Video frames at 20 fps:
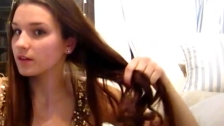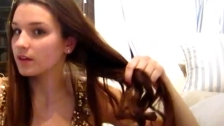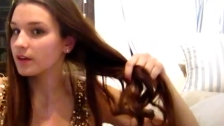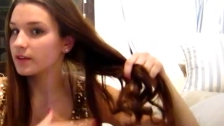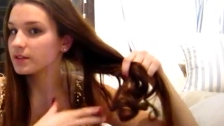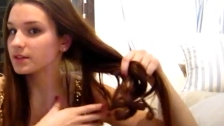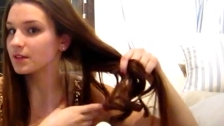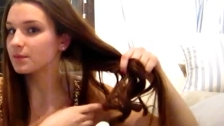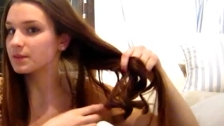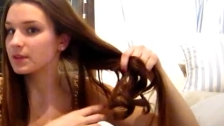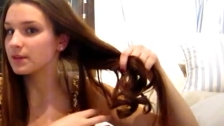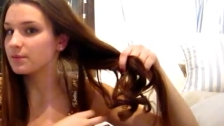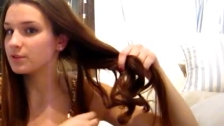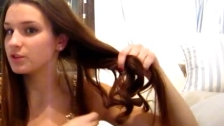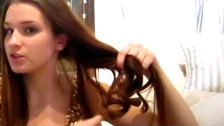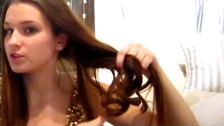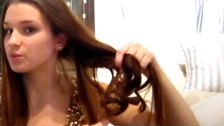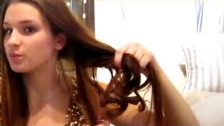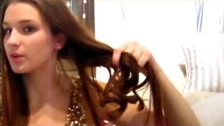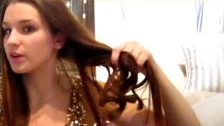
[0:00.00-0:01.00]
And sometimes you
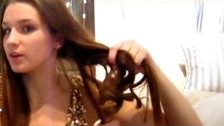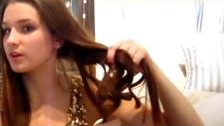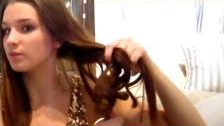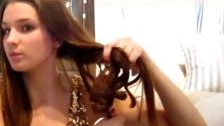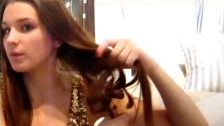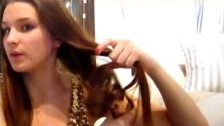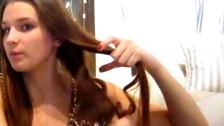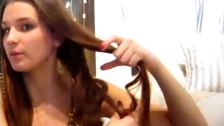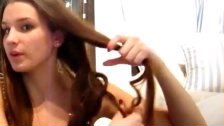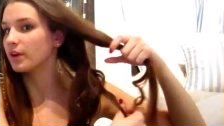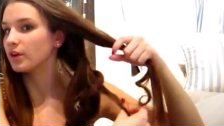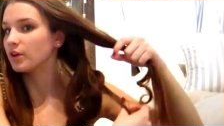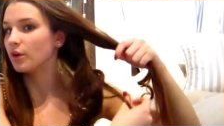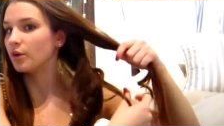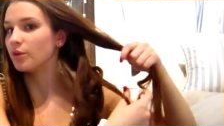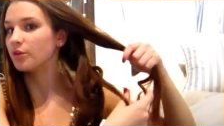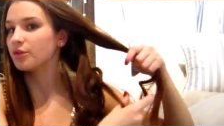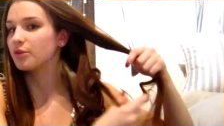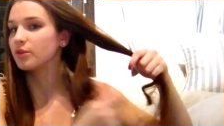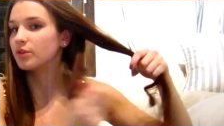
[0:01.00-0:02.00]
just might want to
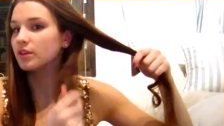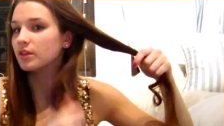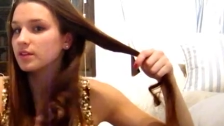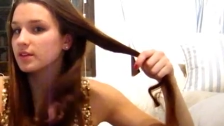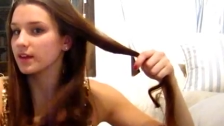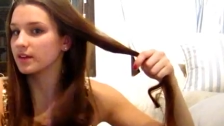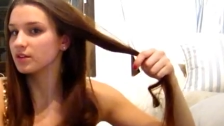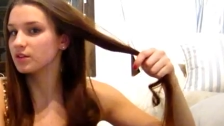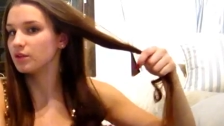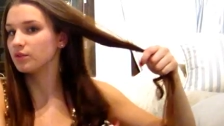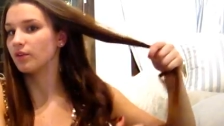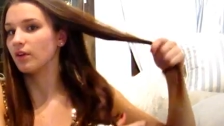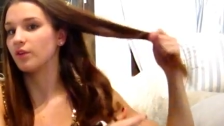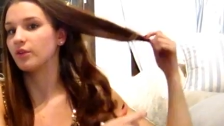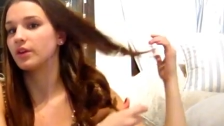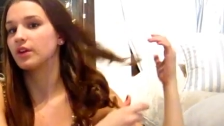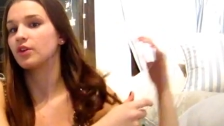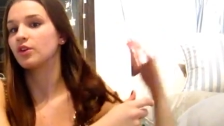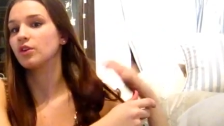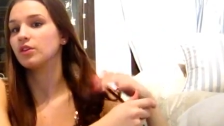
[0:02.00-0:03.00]
go through the section you've
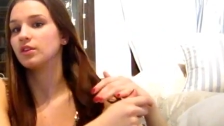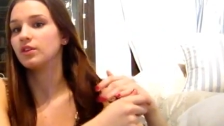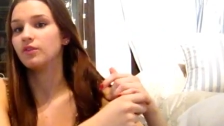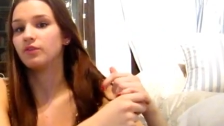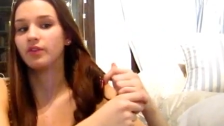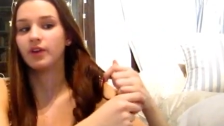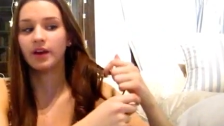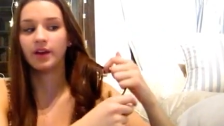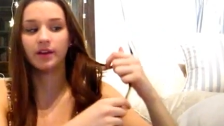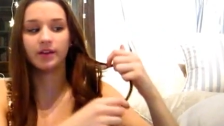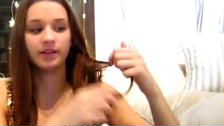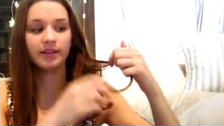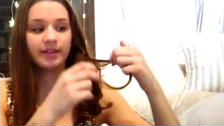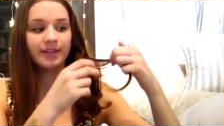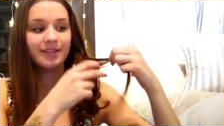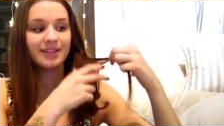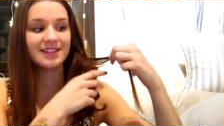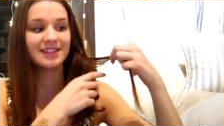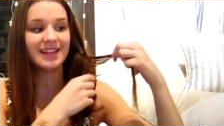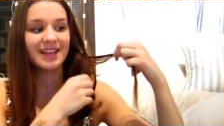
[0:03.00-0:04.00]
already curled and find
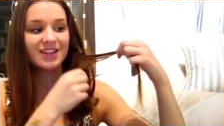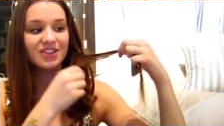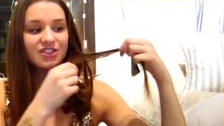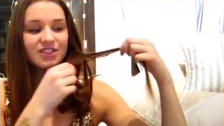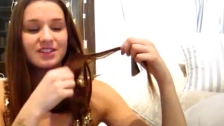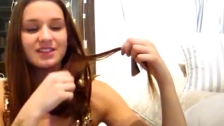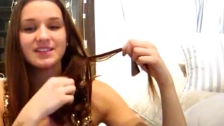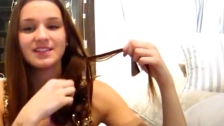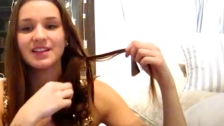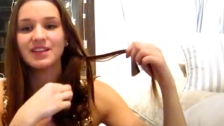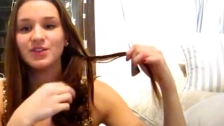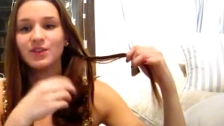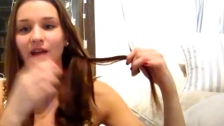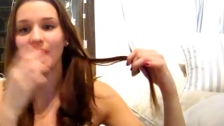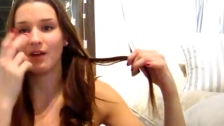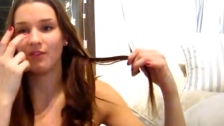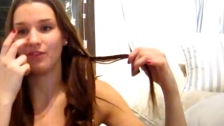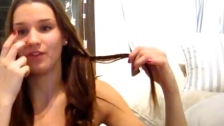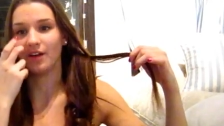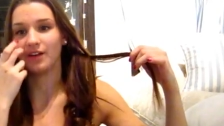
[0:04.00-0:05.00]
little sections that you
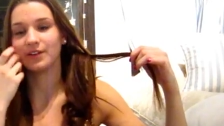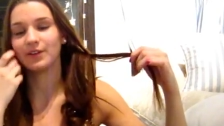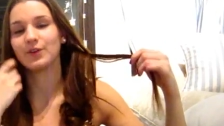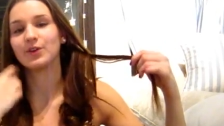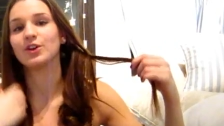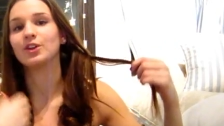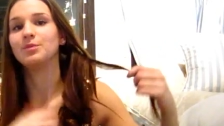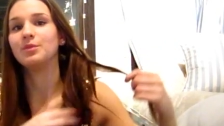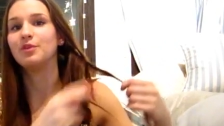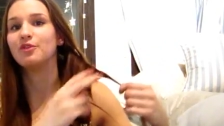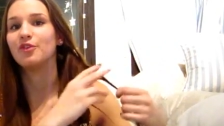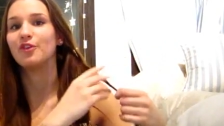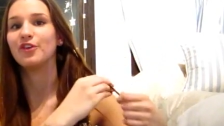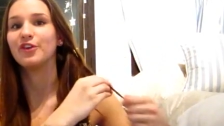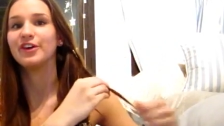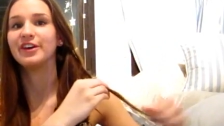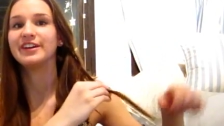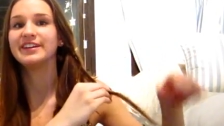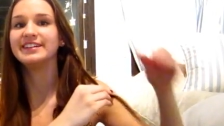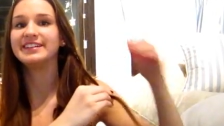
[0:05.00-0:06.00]
have not curled
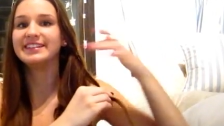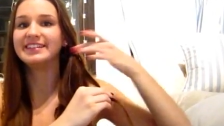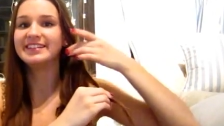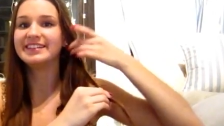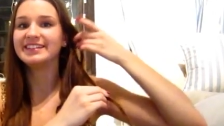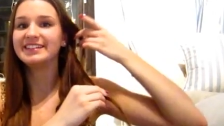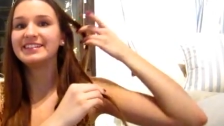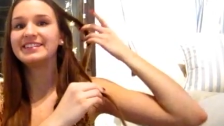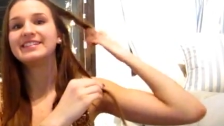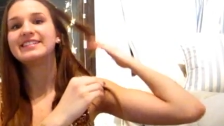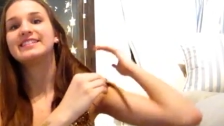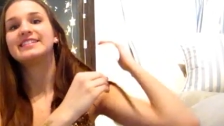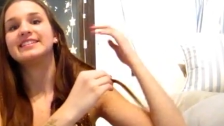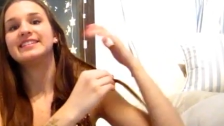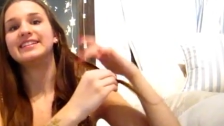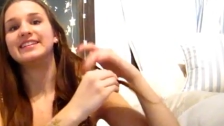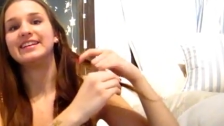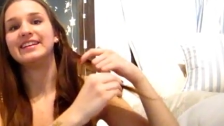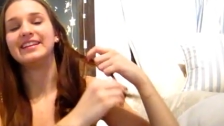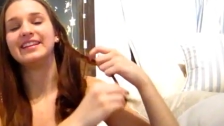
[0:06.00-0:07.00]
before.
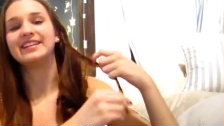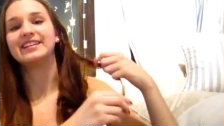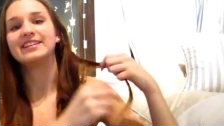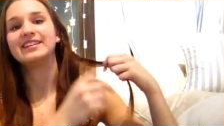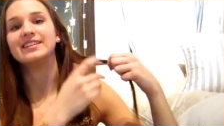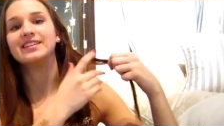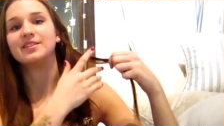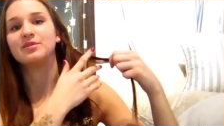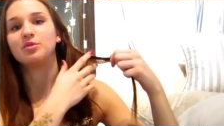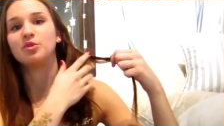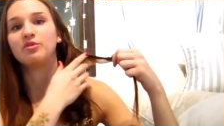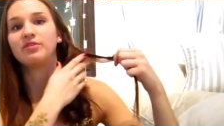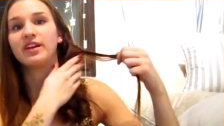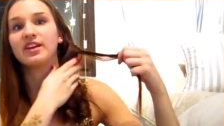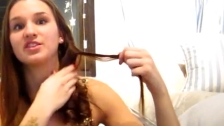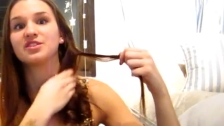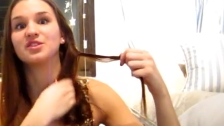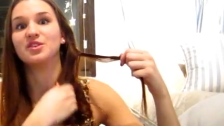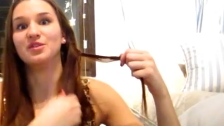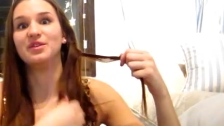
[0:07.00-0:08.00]
See, this is the
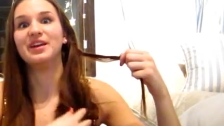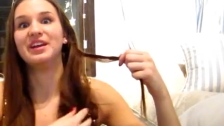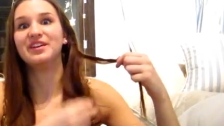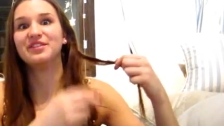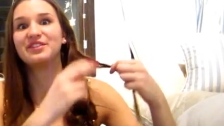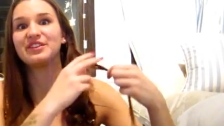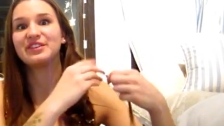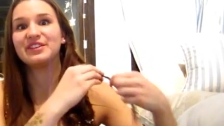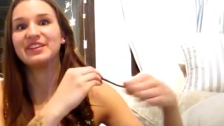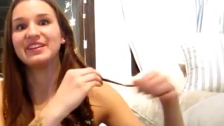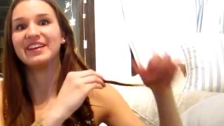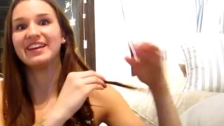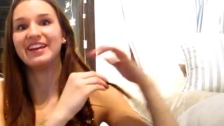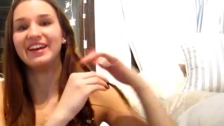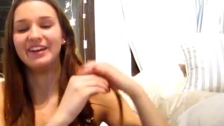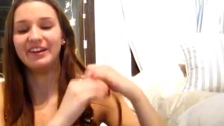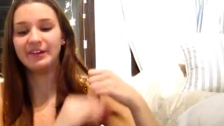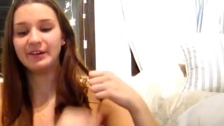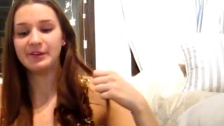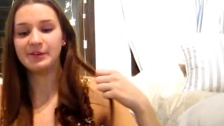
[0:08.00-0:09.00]
professional way of curling
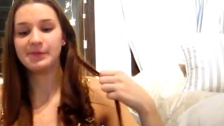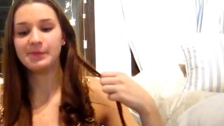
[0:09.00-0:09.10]
hair.